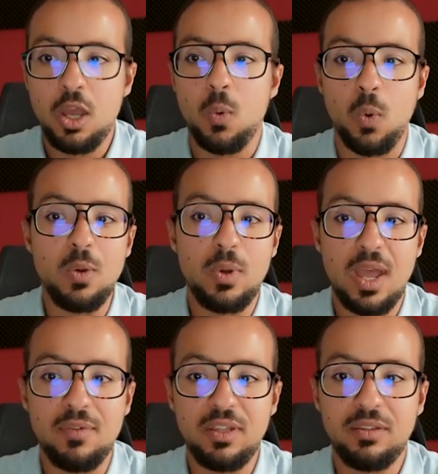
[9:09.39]
Why we
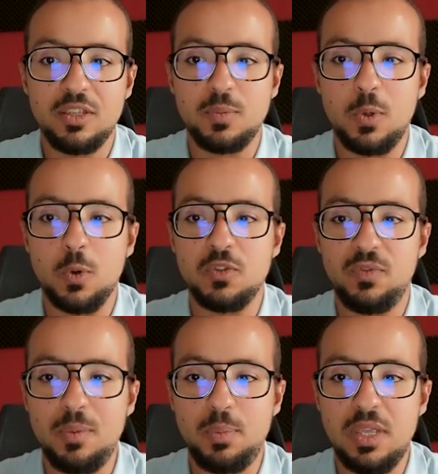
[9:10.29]
have it is because
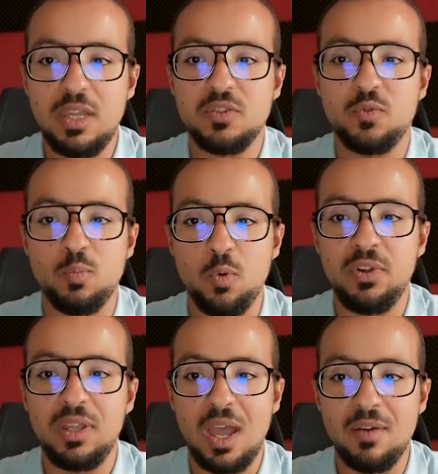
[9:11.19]
VP is for
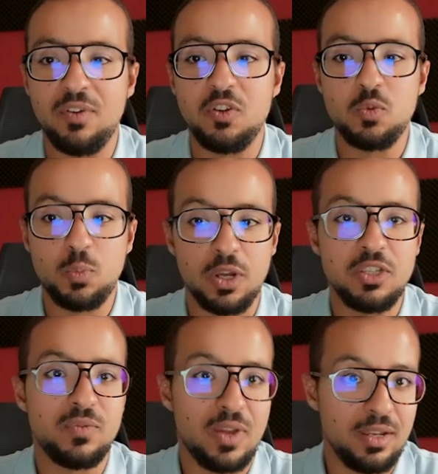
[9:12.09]
moving average
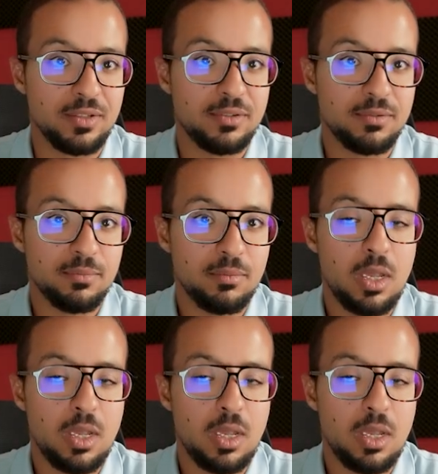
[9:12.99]
price variance.